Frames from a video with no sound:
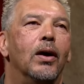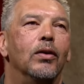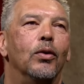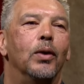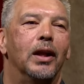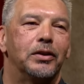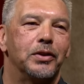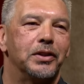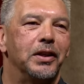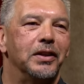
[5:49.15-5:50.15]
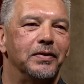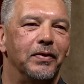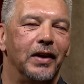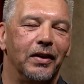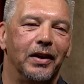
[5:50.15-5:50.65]
all know electricity is
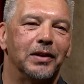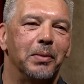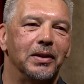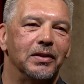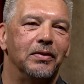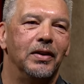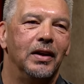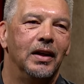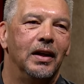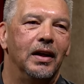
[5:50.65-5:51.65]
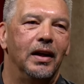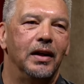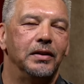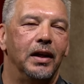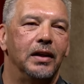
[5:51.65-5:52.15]
very expensive.
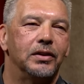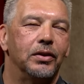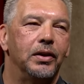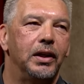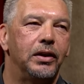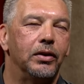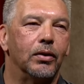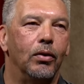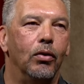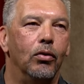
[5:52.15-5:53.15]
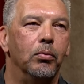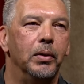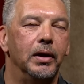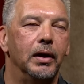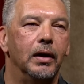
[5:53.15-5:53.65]
And to heat your home
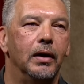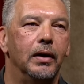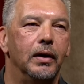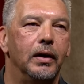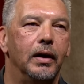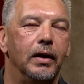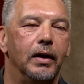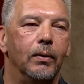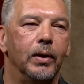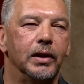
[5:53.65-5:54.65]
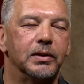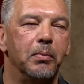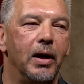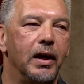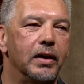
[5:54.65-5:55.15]
when it's
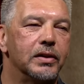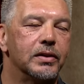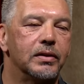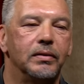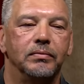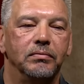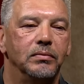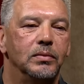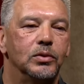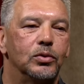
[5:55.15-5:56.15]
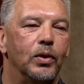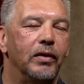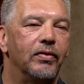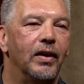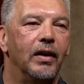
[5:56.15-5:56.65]
minus
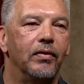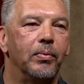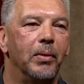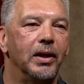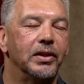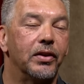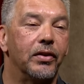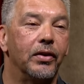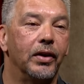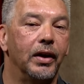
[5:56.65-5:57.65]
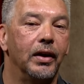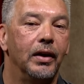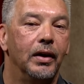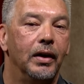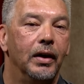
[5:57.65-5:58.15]
25, minus 30,
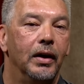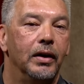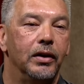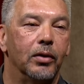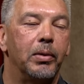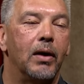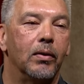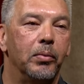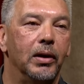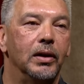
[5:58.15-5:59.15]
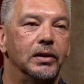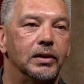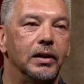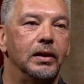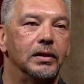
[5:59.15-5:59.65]
your power bill
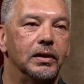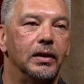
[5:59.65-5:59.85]
is